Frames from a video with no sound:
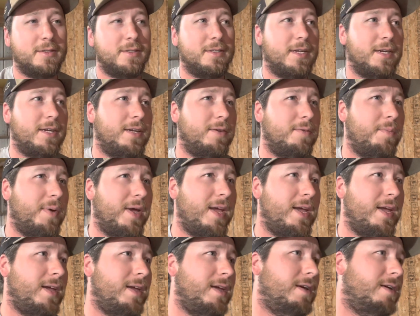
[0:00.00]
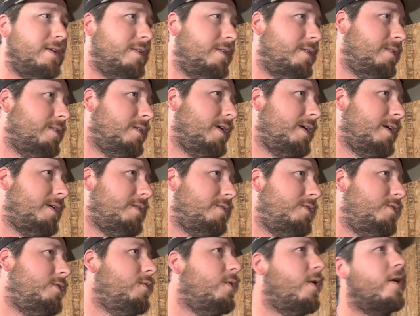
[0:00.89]
It's like you pay
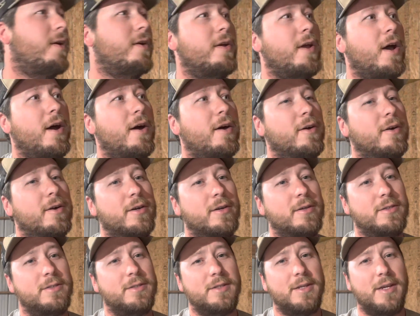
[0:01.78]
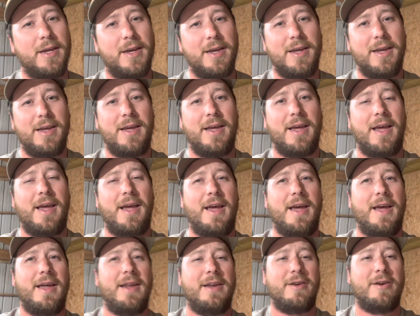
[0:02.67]
$200
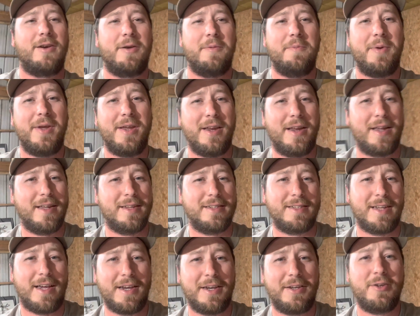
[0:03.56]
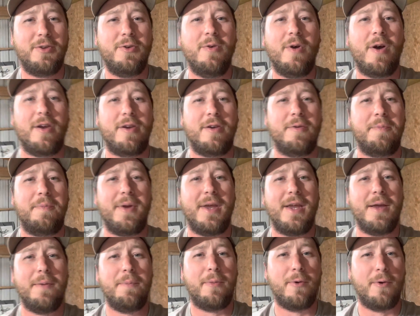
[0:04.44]
and you're competing against like 200
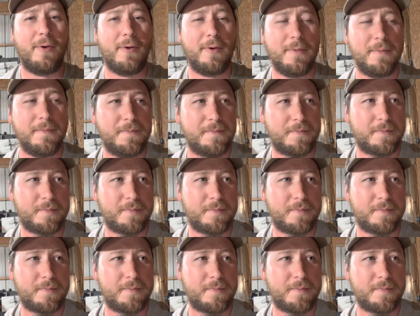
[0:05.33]
people,